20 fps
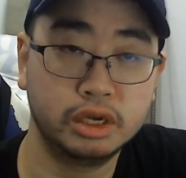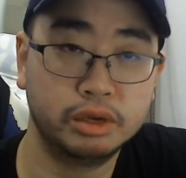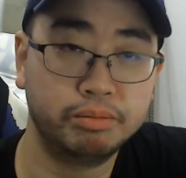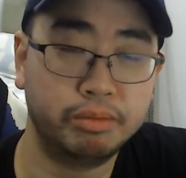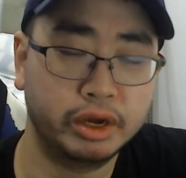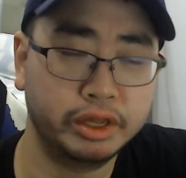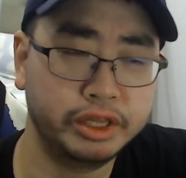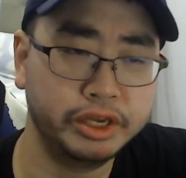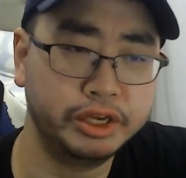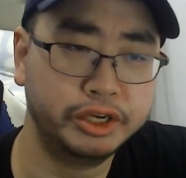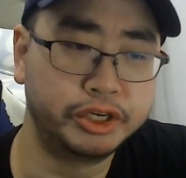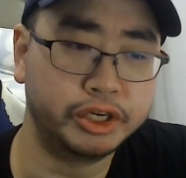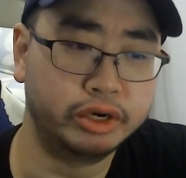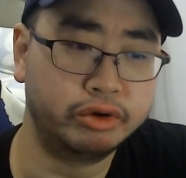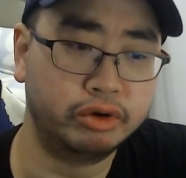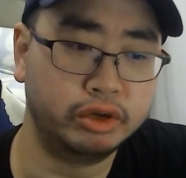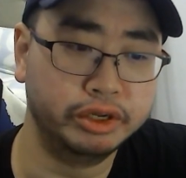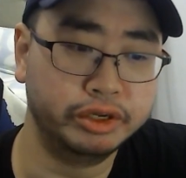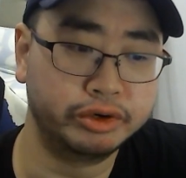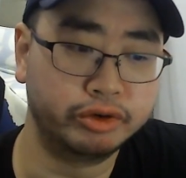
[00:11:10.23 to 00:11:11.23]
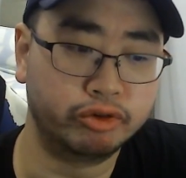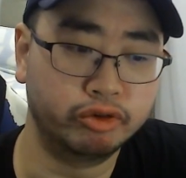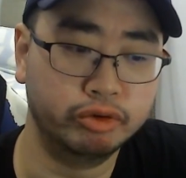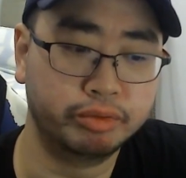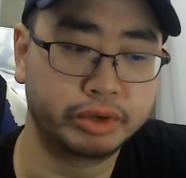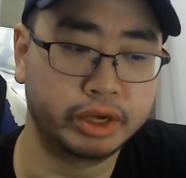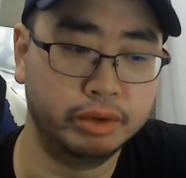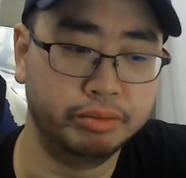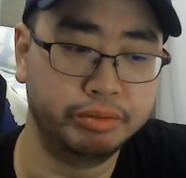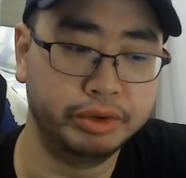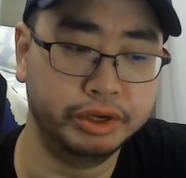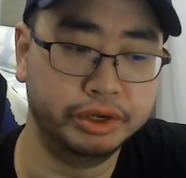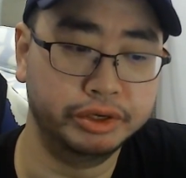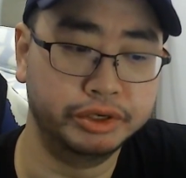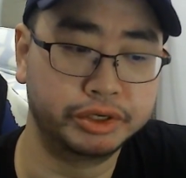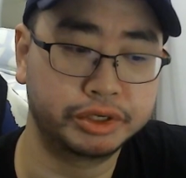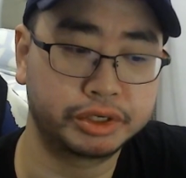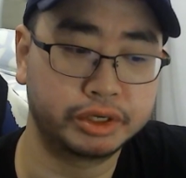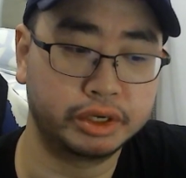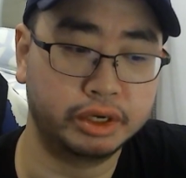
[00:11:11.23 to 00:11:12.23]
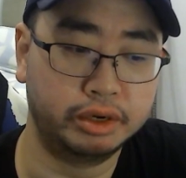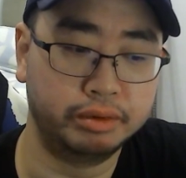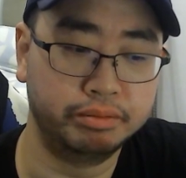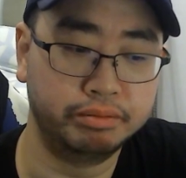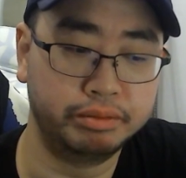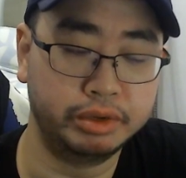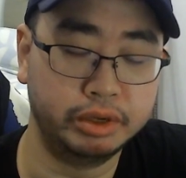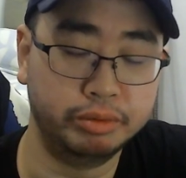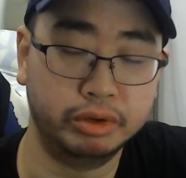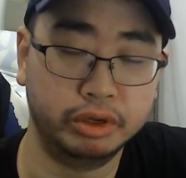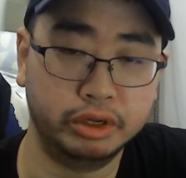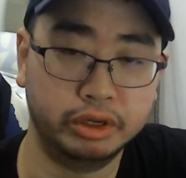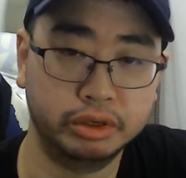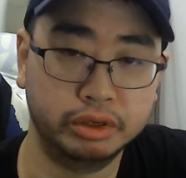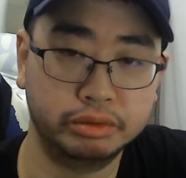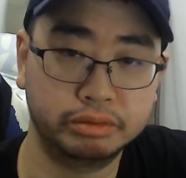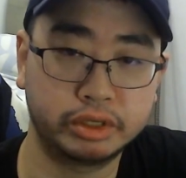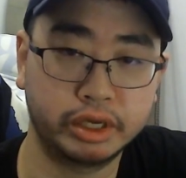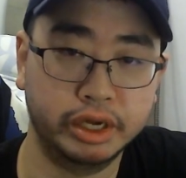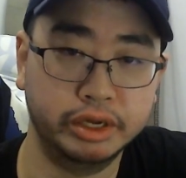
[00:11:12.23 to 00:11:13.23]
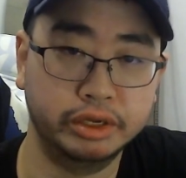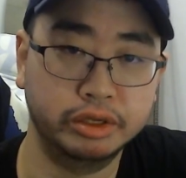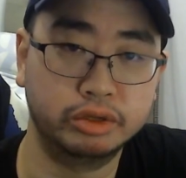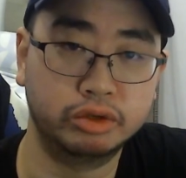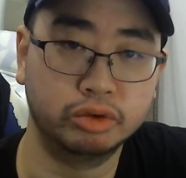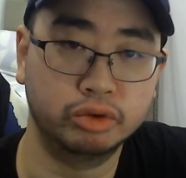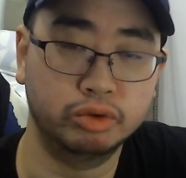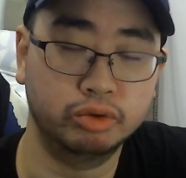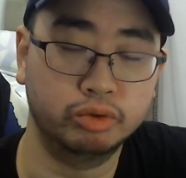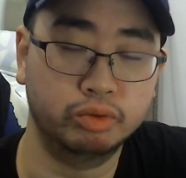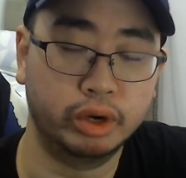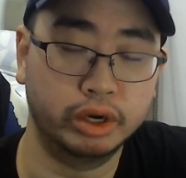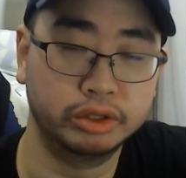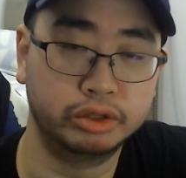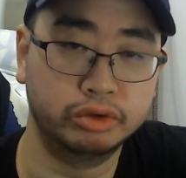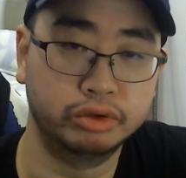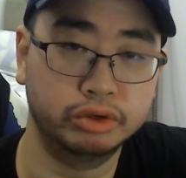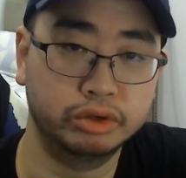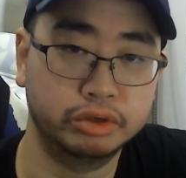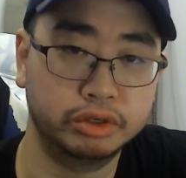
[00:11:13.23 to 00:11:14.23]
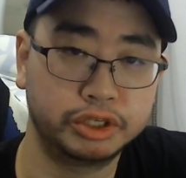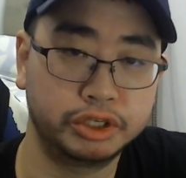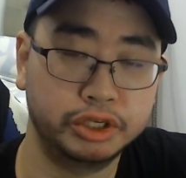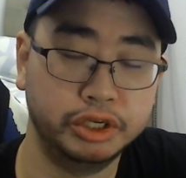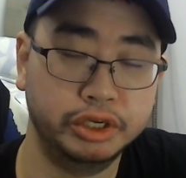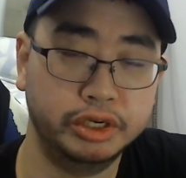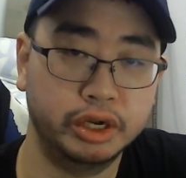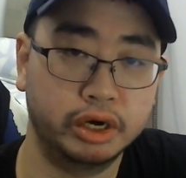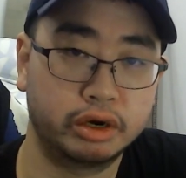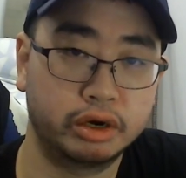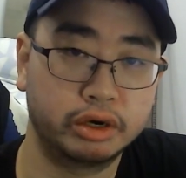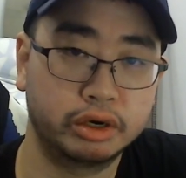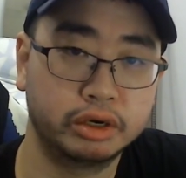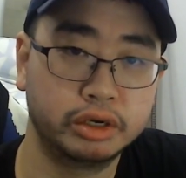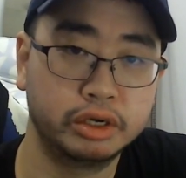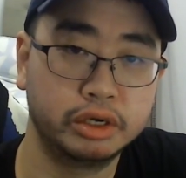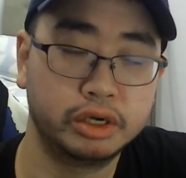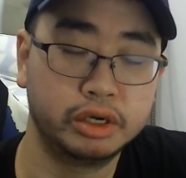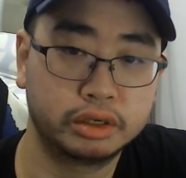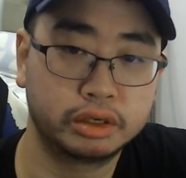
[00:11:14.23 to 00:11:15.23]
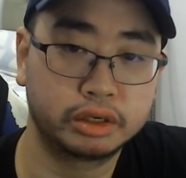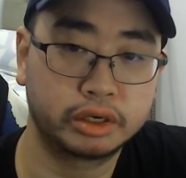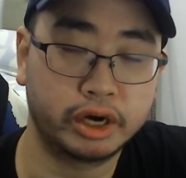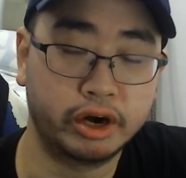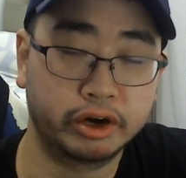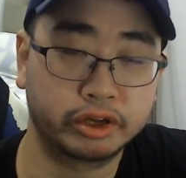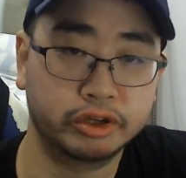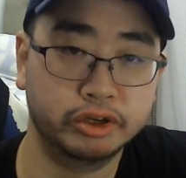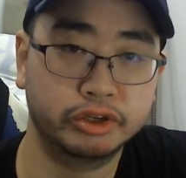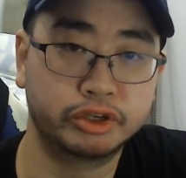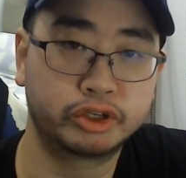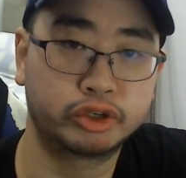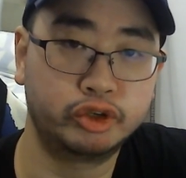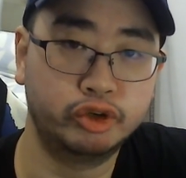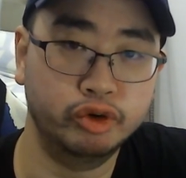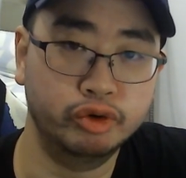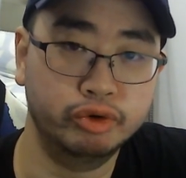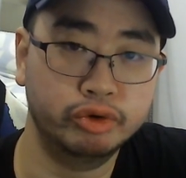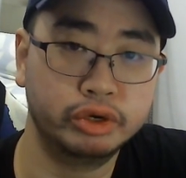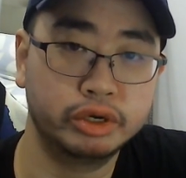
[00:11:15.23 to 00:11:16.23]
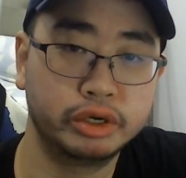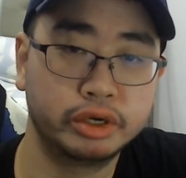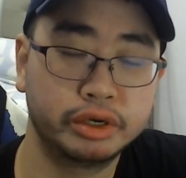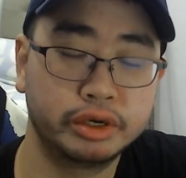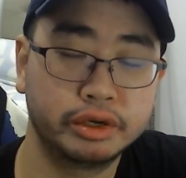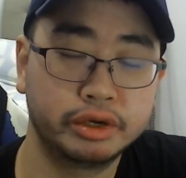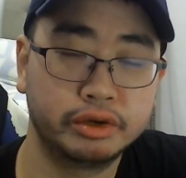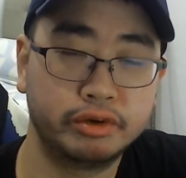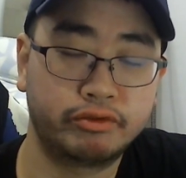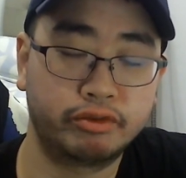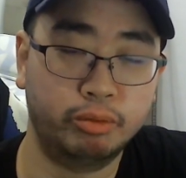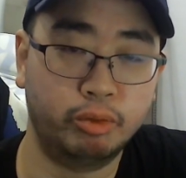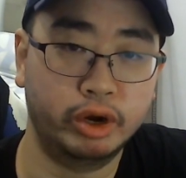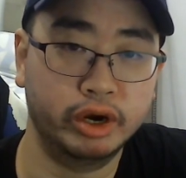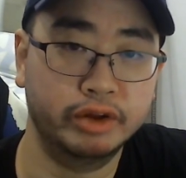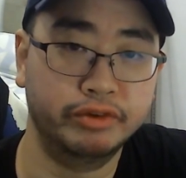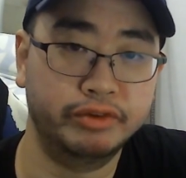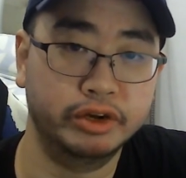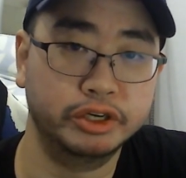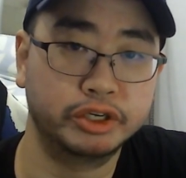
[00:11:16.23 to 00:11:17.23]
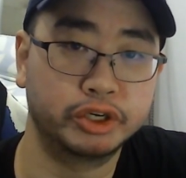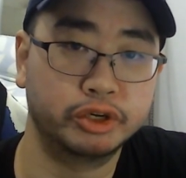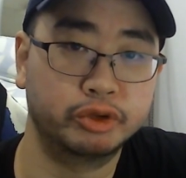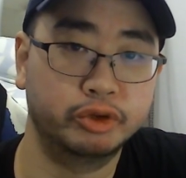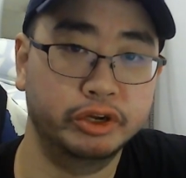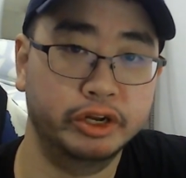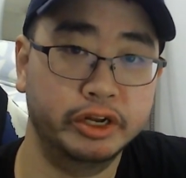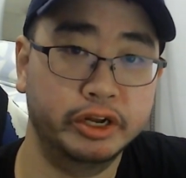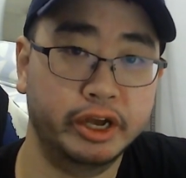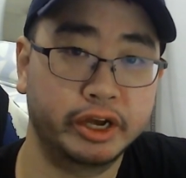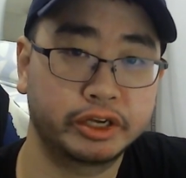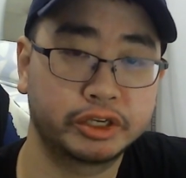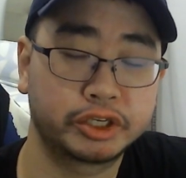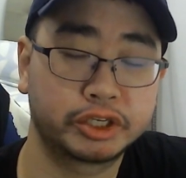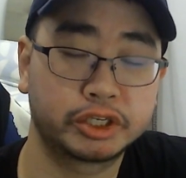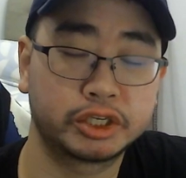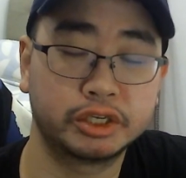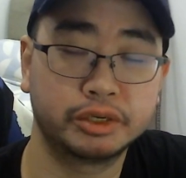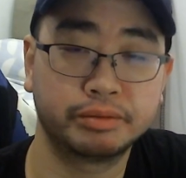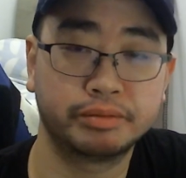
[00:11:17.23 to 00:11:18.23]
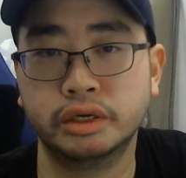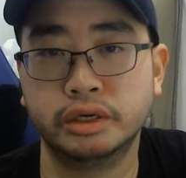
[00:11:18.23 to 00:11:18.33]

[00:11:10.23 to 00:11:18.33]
But I think in general, in group campaigns, people tend to want to see their characters through from one adventure to the next.